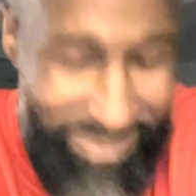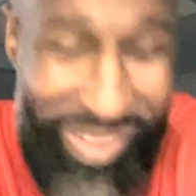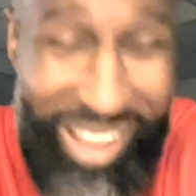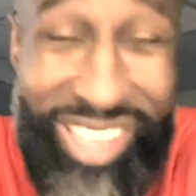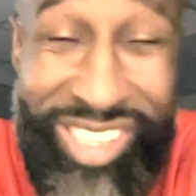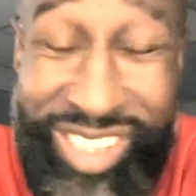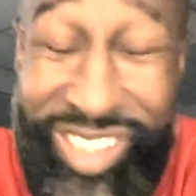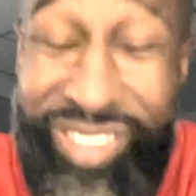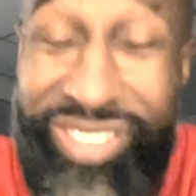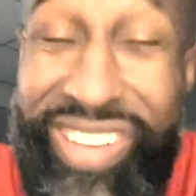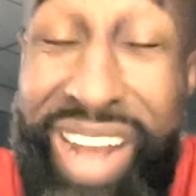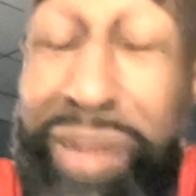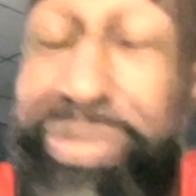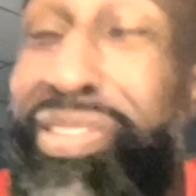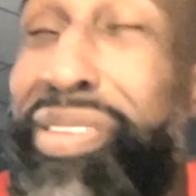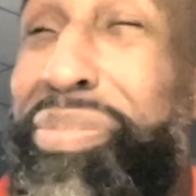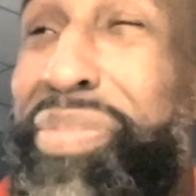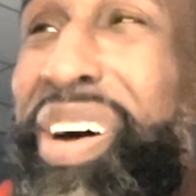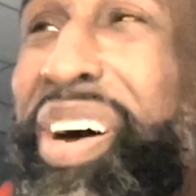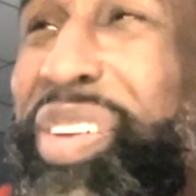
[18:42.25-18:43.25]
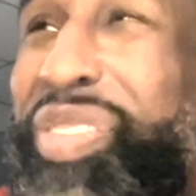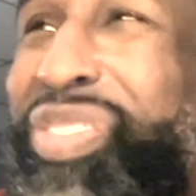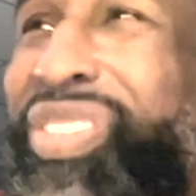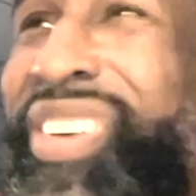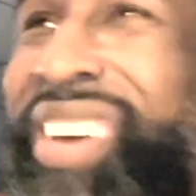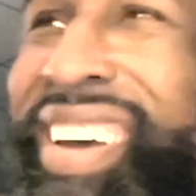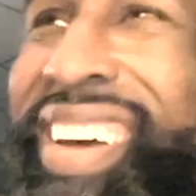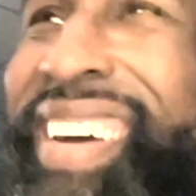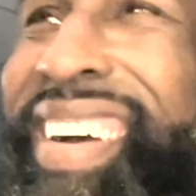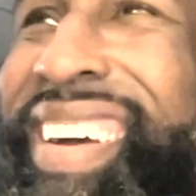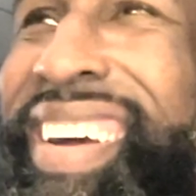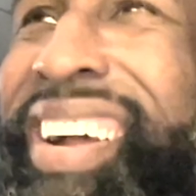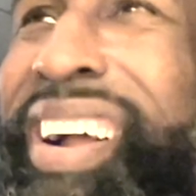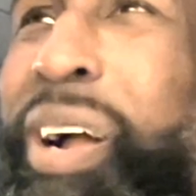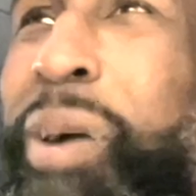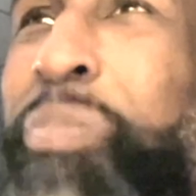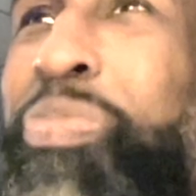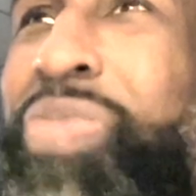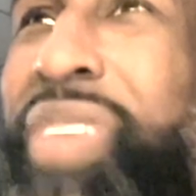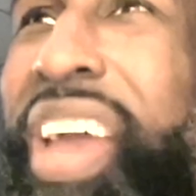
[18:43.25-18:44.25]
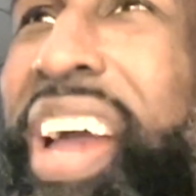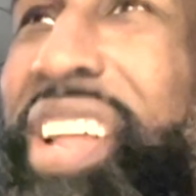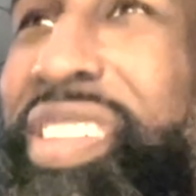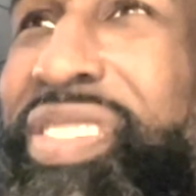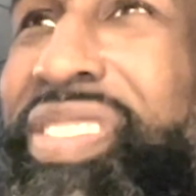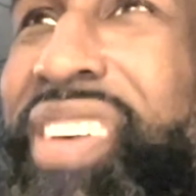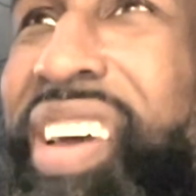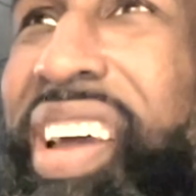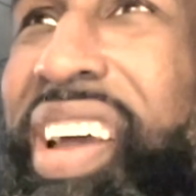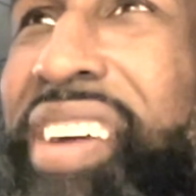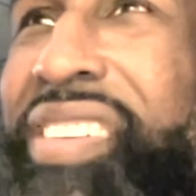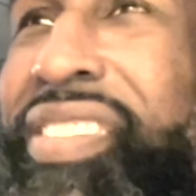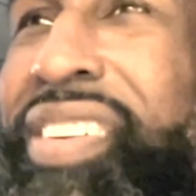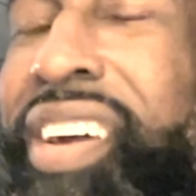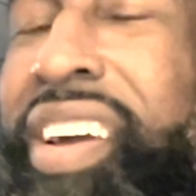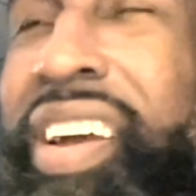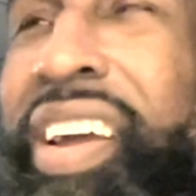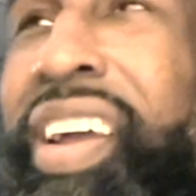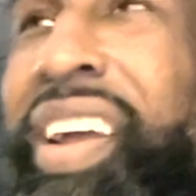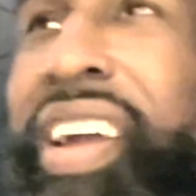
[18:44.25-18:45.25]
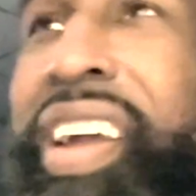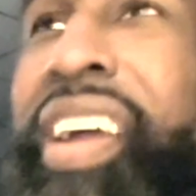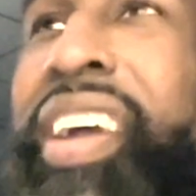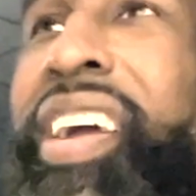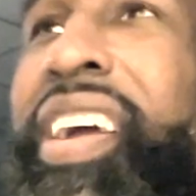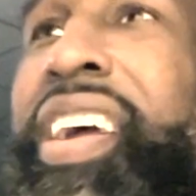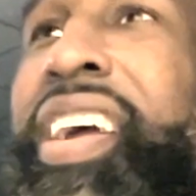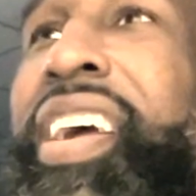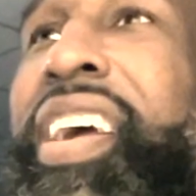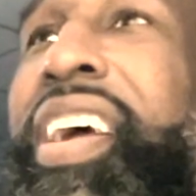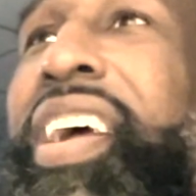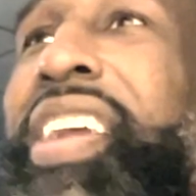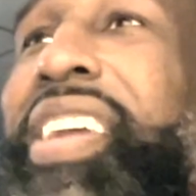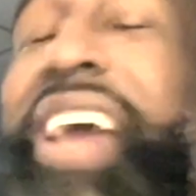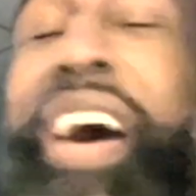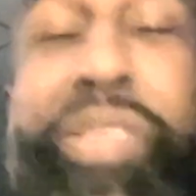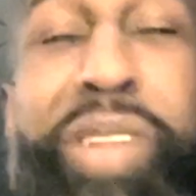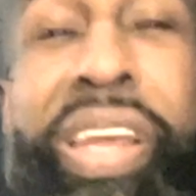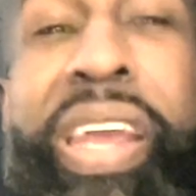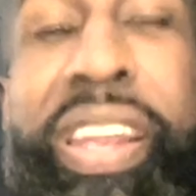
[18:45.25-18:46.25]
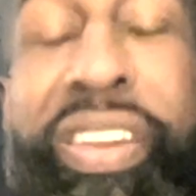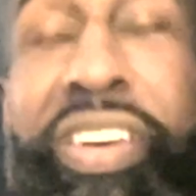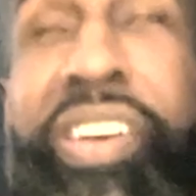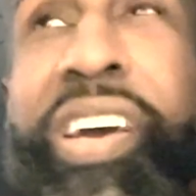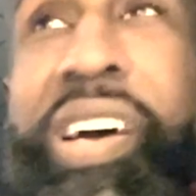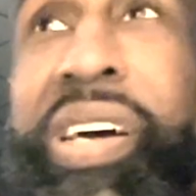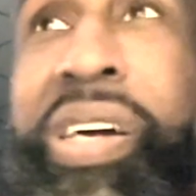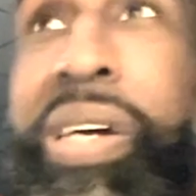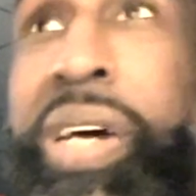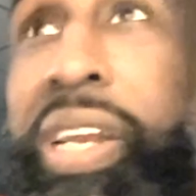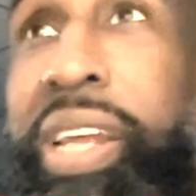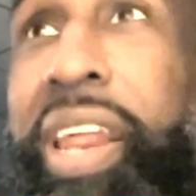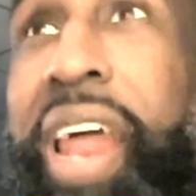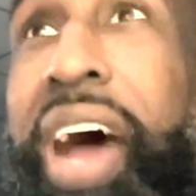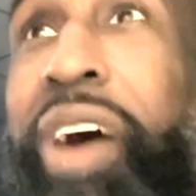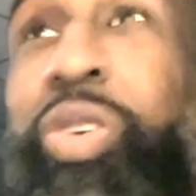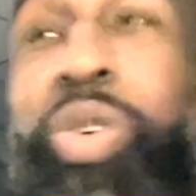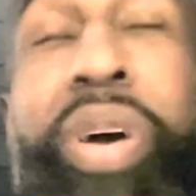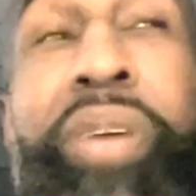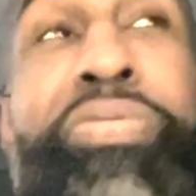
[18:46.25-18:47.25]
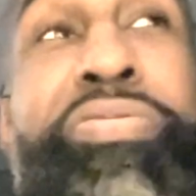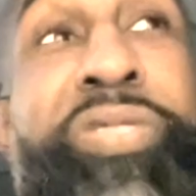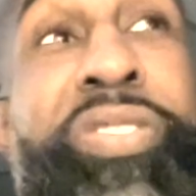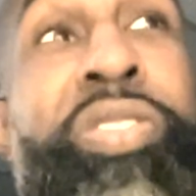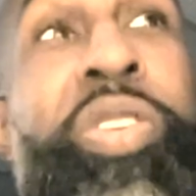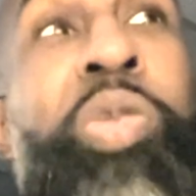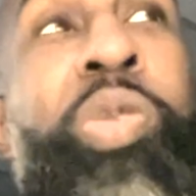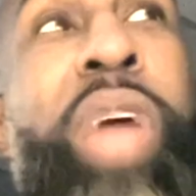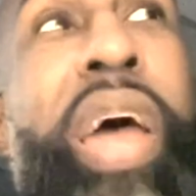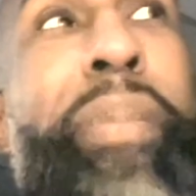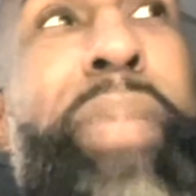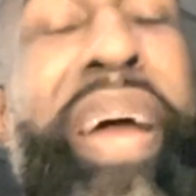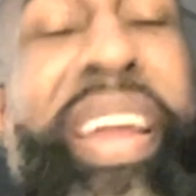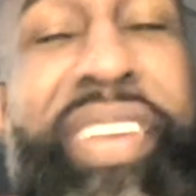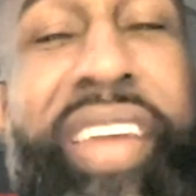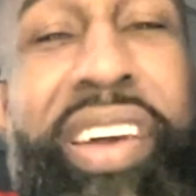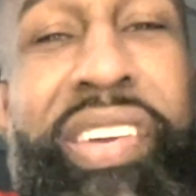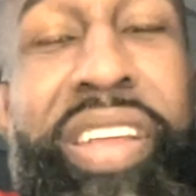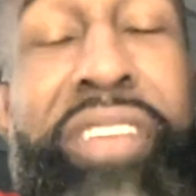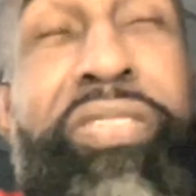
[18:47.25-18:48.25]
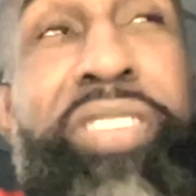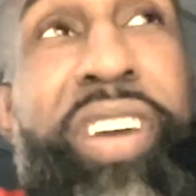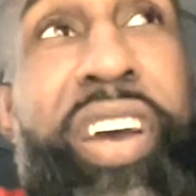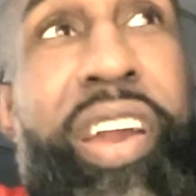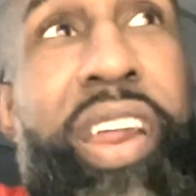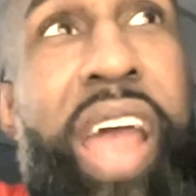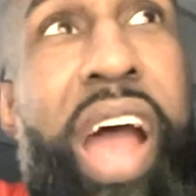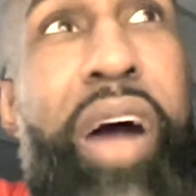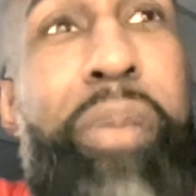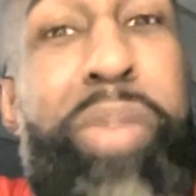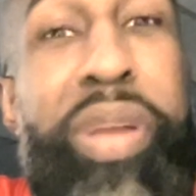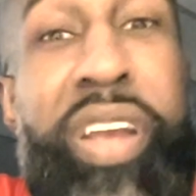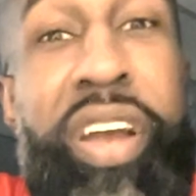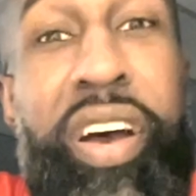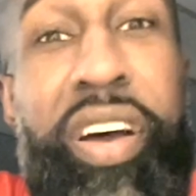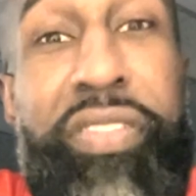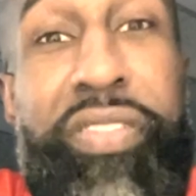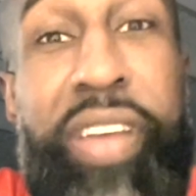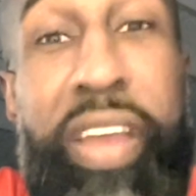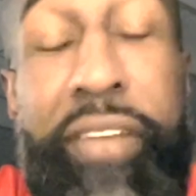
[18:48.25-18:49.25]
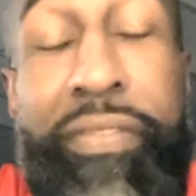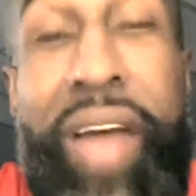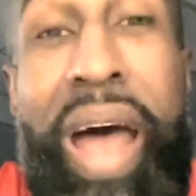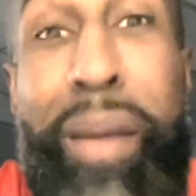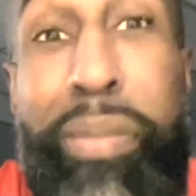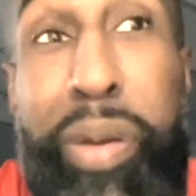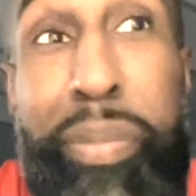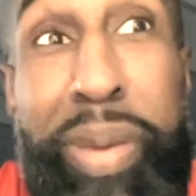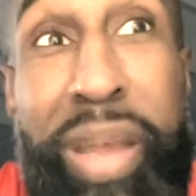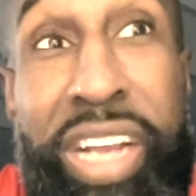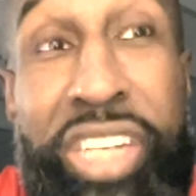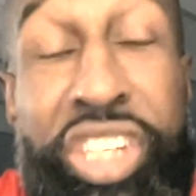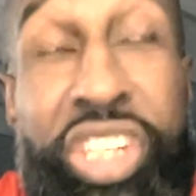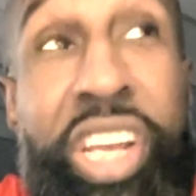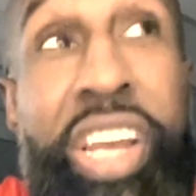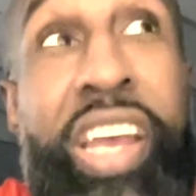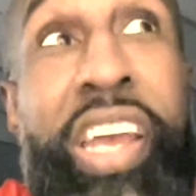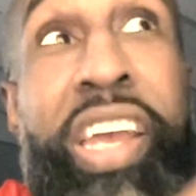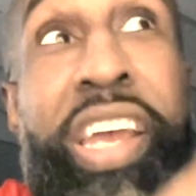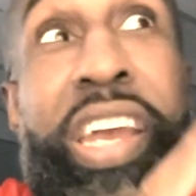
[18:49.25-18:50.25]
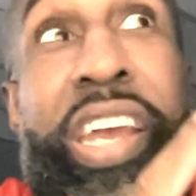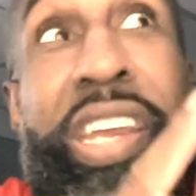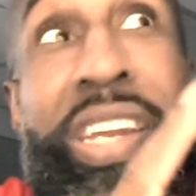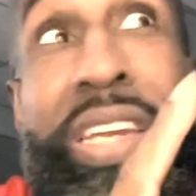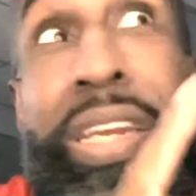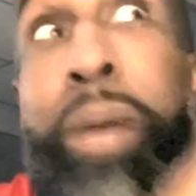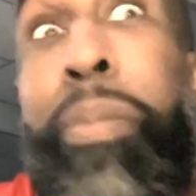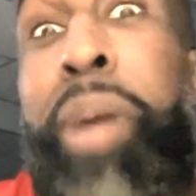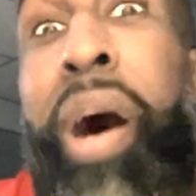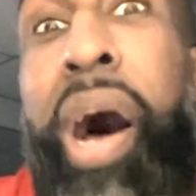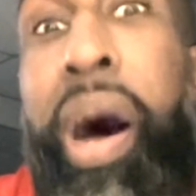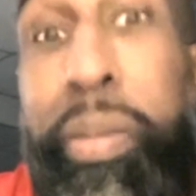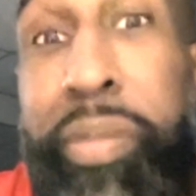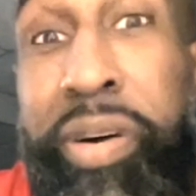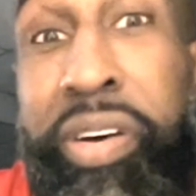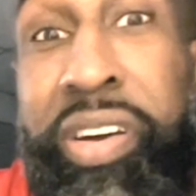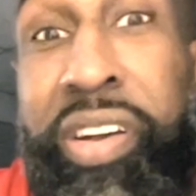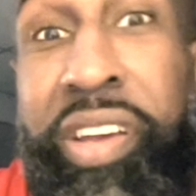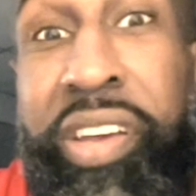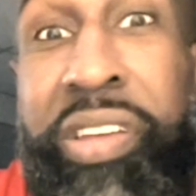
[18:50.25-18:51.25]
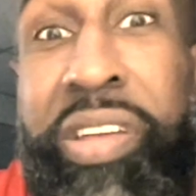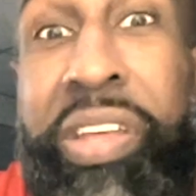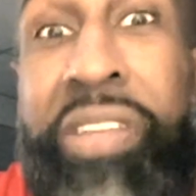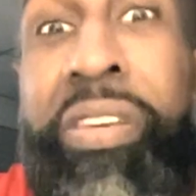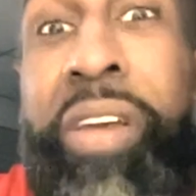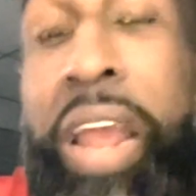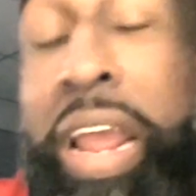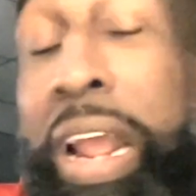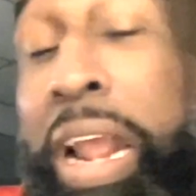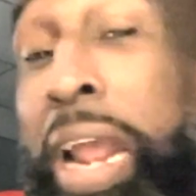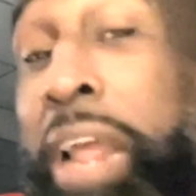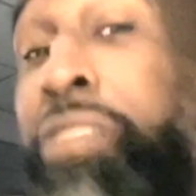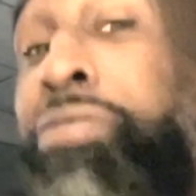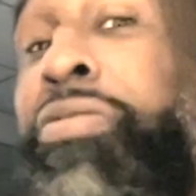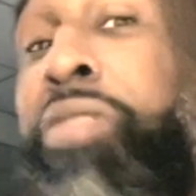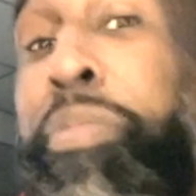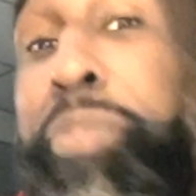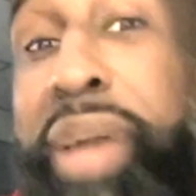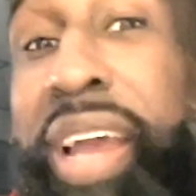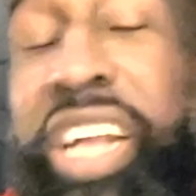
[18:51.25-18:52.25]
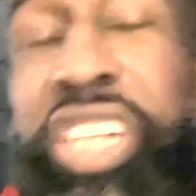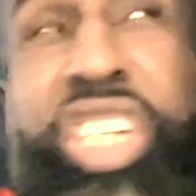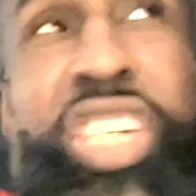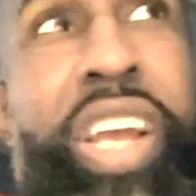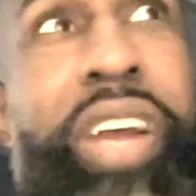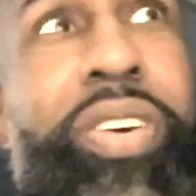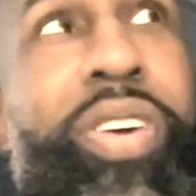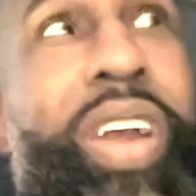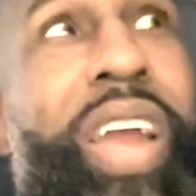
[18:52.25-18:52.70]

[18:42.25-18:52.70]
She stops the bus and says, y'all need to cut it out. Whoever's doing that back there needs to cut it out. Because if I'm a bitch, your mama is a bitch.